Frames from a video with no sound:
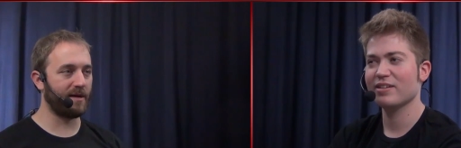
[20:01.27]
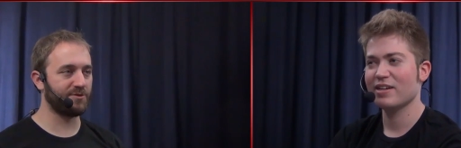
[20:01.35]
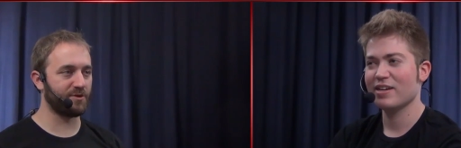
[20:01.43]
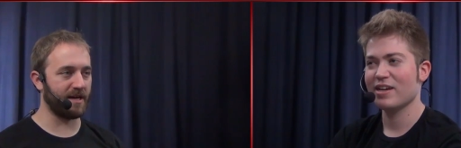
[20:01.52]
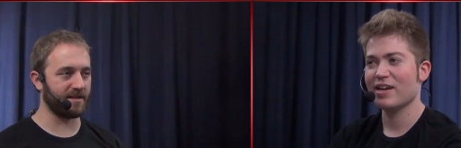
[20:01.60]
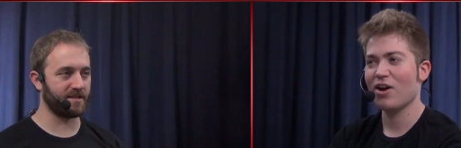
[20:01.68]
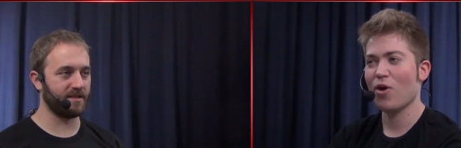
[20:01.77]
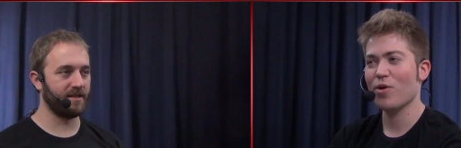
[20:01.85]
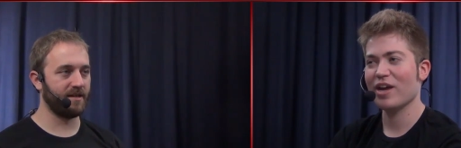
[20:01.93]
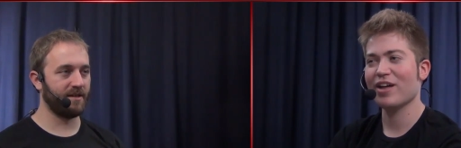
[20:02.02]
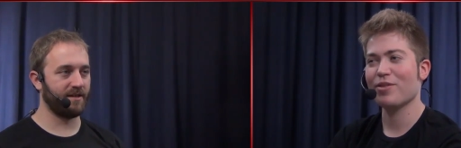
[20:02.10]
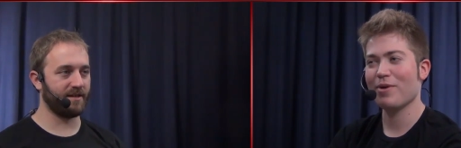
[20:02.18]
Speaker 1: well
Speaker 2: dressed. Oh
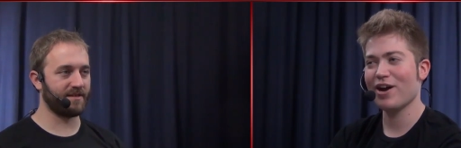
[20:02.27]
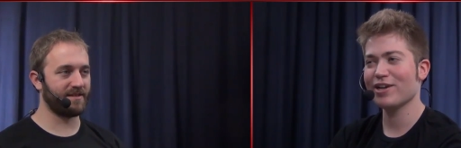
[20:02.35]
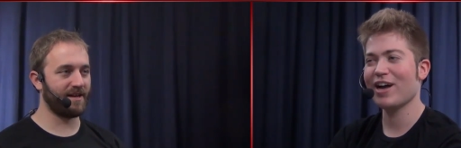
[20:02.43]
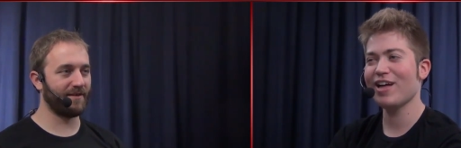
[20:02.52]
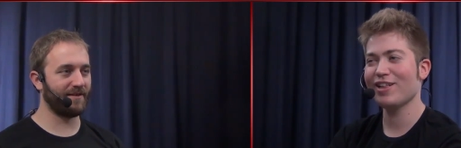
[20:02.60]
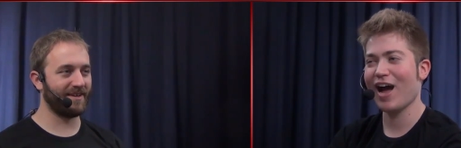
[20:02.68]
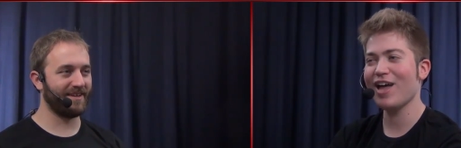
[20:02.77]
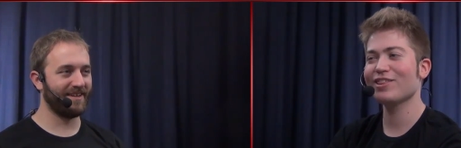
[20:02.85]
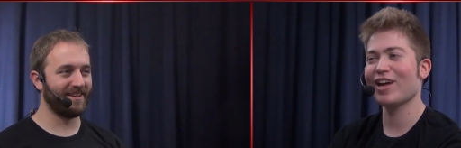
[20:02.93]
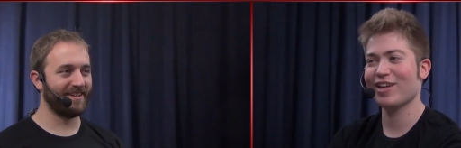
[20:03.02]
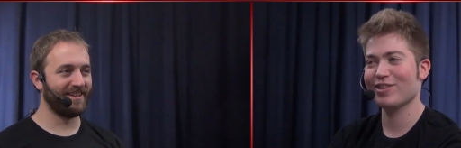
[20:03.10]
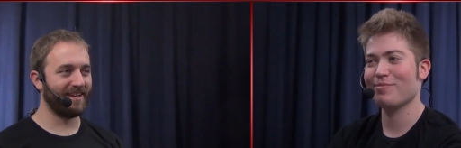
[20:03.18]
yeah, the pocket. Not, I, I,
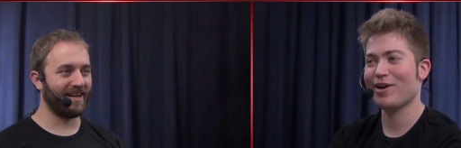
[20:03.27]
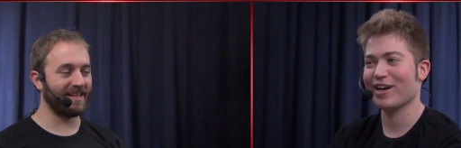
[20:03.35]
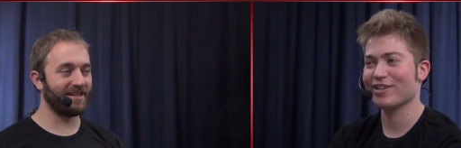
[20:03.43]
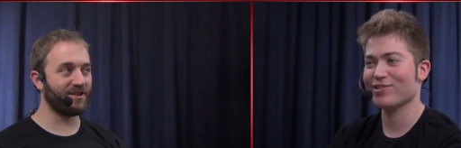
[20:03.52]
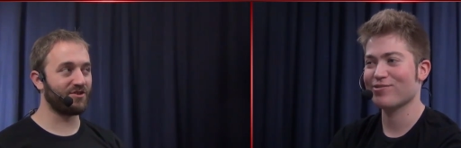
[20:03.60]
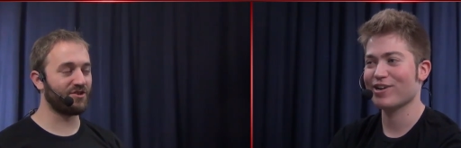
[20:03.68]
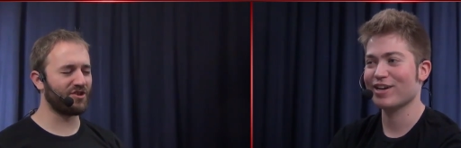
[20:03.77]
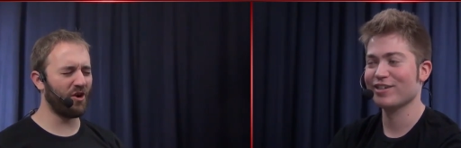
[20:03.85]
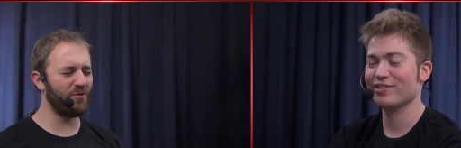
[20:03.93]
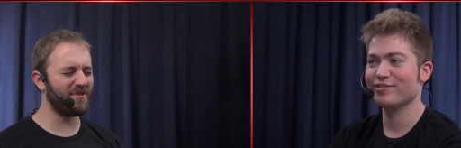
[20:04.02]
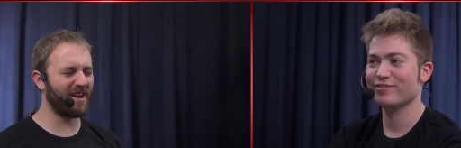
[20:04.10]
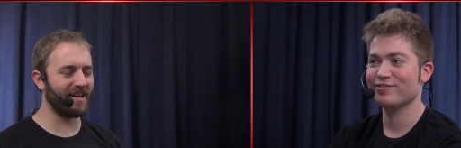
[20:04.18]
like the pocket. It is square.
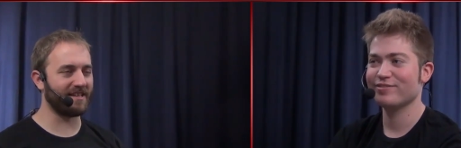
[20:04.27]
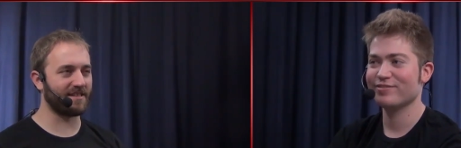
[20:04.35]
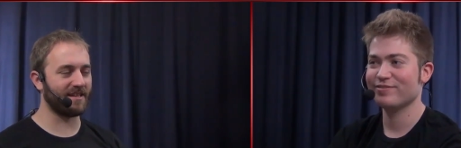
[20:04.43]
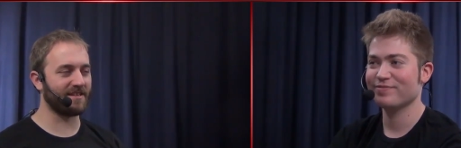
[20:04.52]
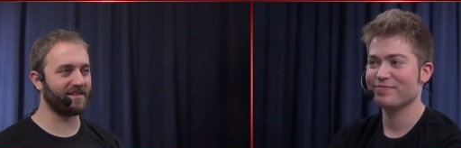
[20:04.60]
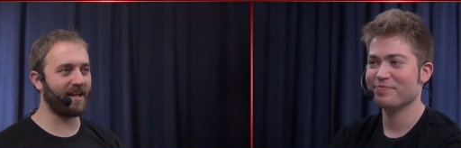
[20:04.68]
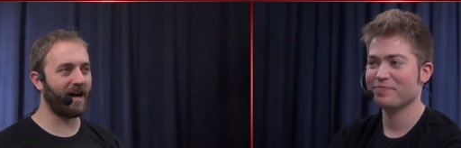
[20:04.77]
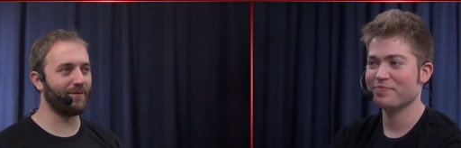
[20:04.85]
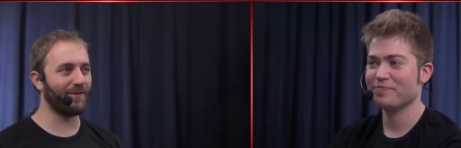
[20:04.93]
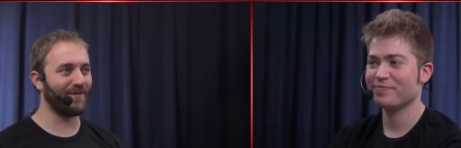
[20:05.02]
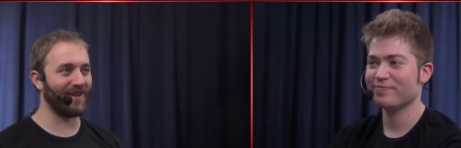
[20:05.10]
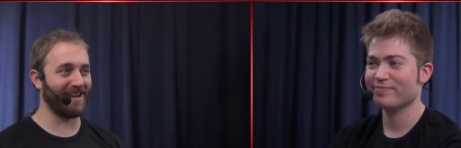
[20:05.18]
so
Speaker 1: nice. It is
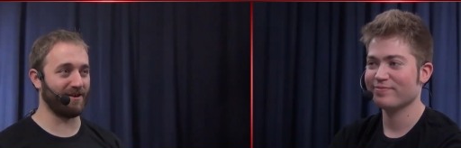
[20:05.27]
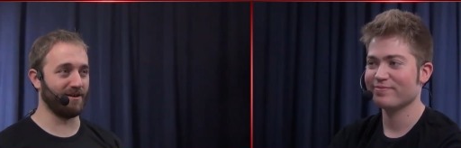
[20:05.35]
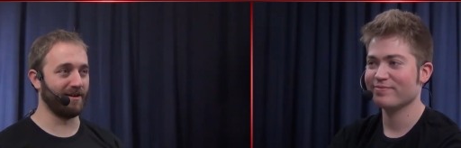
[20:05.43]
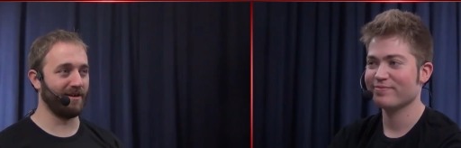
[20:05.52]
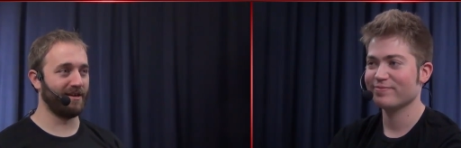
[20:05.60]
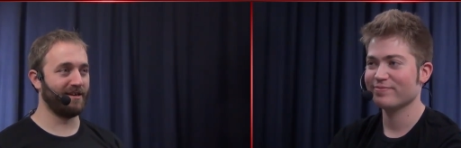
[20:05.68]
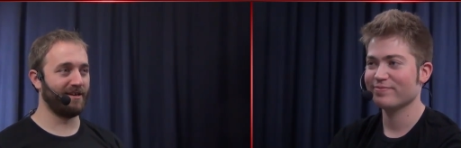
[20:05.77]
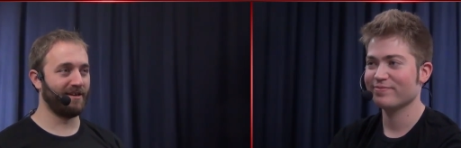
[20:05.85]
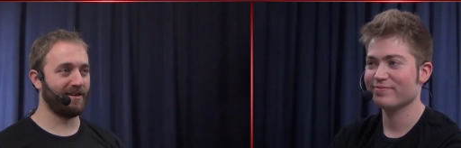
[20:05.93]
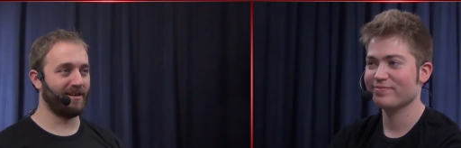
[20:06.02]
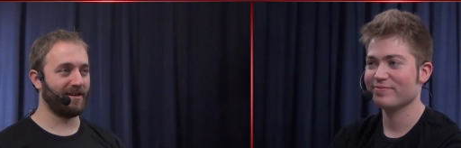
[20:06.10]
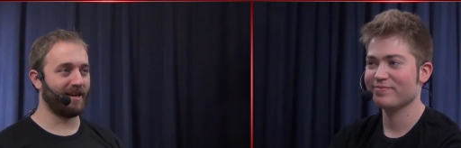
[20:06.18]
not
Speaker 2: fair.
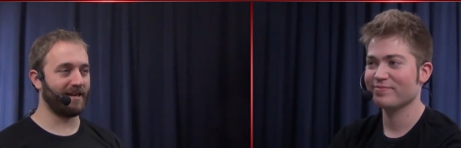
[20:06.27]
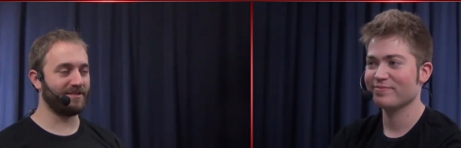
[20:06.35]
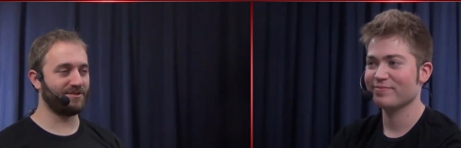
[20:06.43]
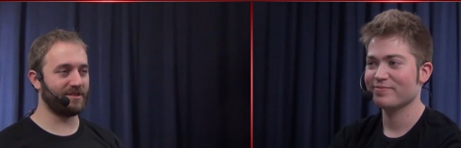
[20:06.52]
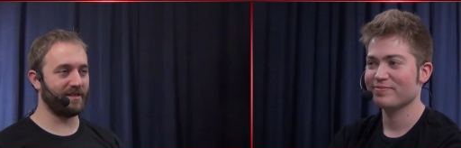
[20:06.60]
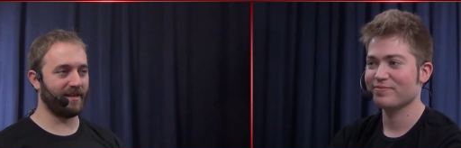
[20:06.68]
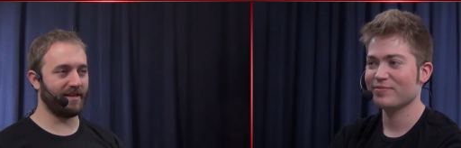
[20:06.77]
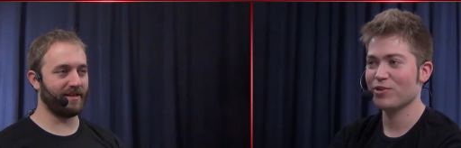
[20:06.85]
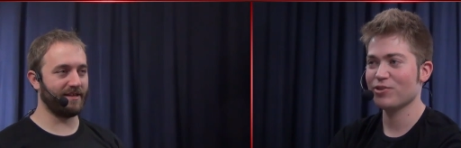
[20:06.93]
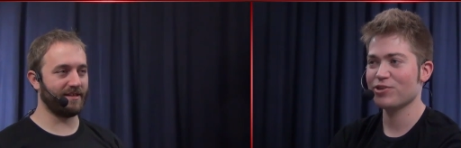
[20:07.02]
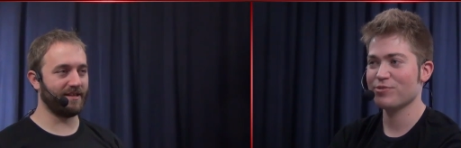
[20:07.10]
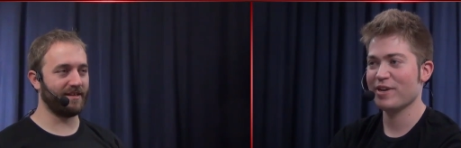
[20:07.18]
I you
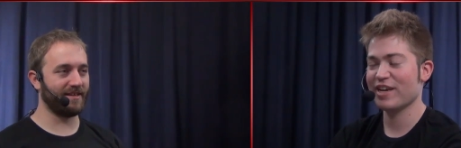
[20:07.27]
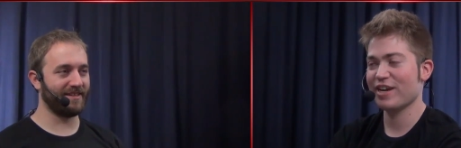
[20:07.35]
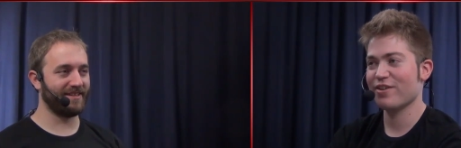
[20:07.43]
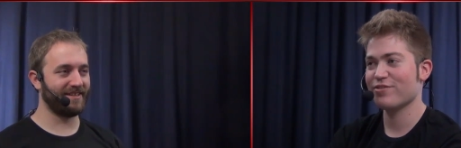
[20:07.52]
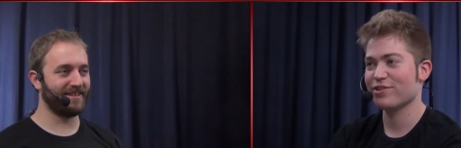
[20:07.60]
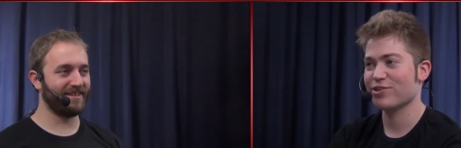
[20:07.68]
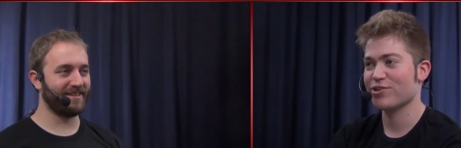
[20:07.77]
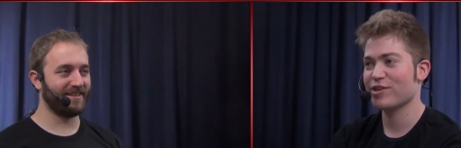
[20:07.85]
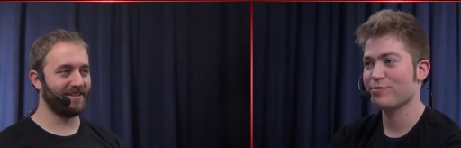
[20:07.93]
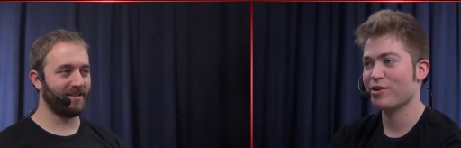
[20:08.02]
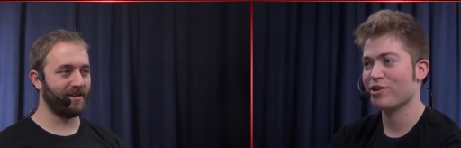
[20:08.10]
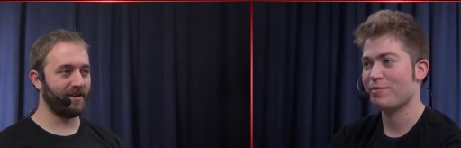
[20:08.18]
it, could just make an effort to
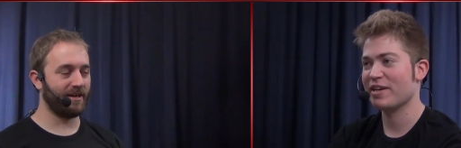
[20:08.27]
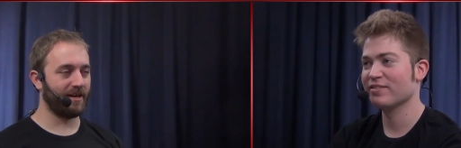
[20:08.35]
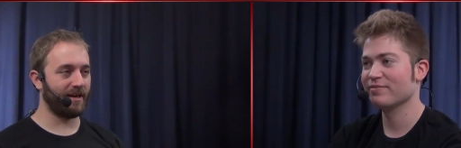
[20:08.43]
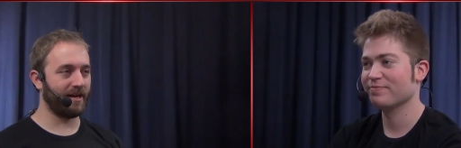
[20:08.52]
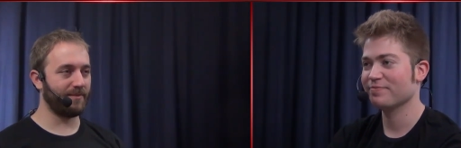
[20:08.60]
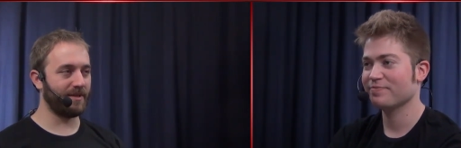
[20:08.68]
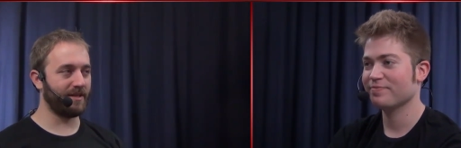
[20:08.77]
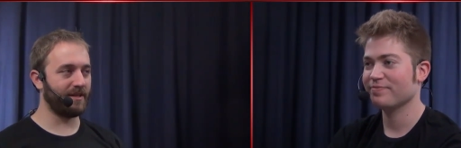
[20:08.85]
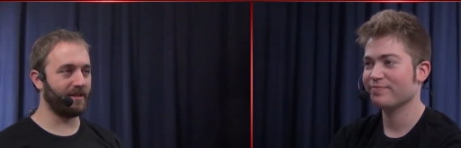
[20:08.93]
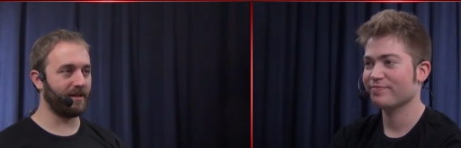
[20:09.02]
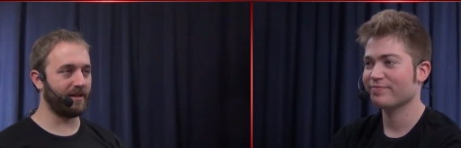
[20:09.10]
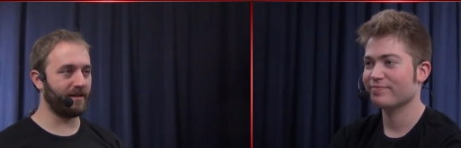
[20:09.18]
dress better, man.
Speaker 1: I
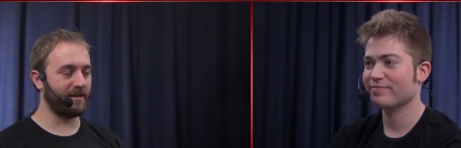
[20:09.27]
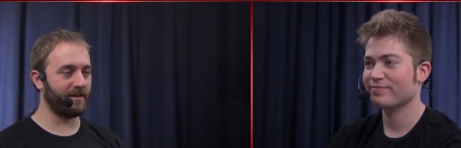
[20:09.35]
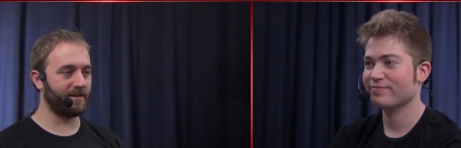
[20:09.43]
mean,